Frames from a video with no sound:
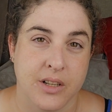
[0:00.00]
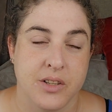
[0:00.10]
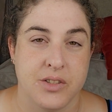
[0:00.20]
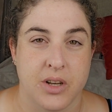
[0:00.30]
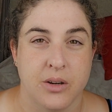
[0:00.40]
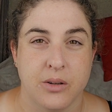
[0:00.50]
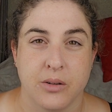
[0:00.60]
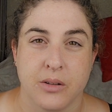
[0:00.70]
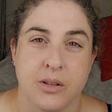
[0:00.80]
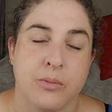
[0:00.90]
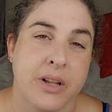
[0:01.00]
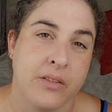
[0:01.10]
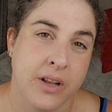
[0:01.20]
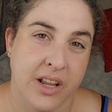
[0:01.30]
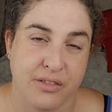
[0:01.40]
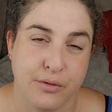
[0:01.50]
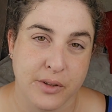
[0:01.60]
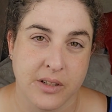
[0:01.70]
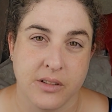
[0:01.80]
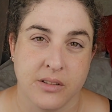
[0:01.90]
So the one on the left,
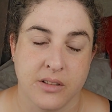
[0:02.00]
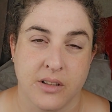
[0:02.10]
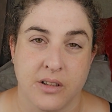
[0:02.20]
wil,